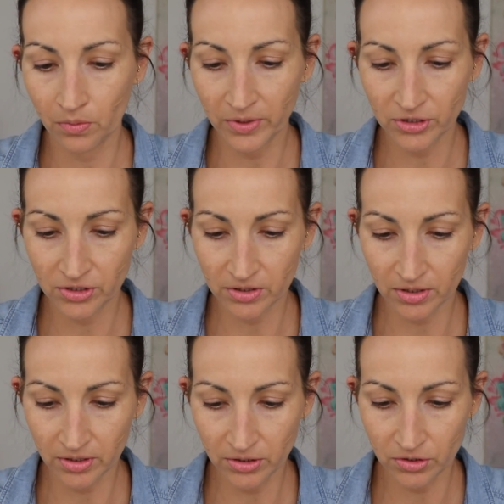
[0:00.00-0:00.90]
Which
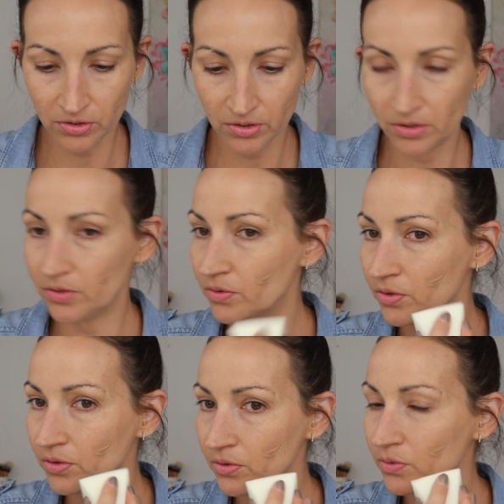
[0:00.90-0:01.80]
side should I,
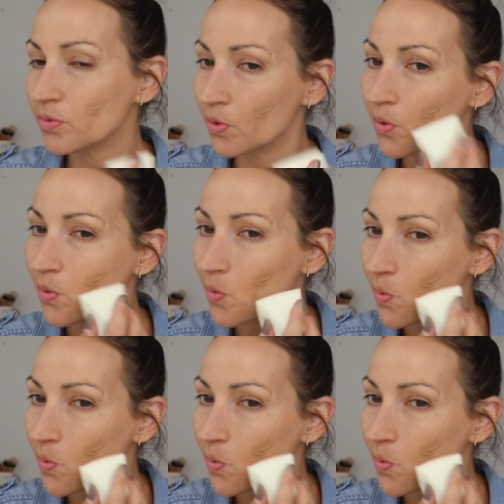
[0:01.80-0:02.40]
this? Yeah.